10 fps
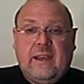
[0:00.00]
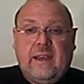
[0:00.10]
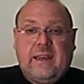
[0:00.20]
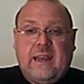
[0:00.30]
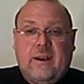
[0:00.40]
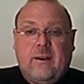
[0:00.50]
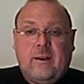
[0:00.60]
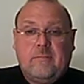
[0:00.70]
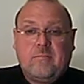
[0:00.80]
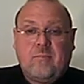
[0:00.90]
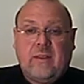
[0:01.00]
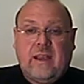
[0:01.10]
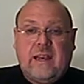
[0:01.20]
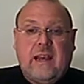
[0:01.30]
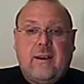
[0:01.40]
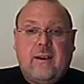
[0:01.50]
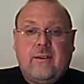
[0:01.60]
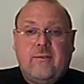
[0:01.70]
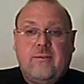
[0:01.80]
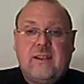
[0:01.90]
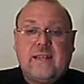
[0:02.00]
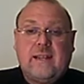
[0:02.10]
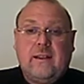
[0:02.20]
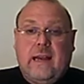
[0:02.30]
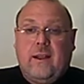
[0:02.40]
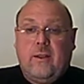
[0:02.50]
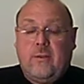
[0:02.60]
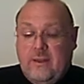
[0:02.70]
in our in our physical health.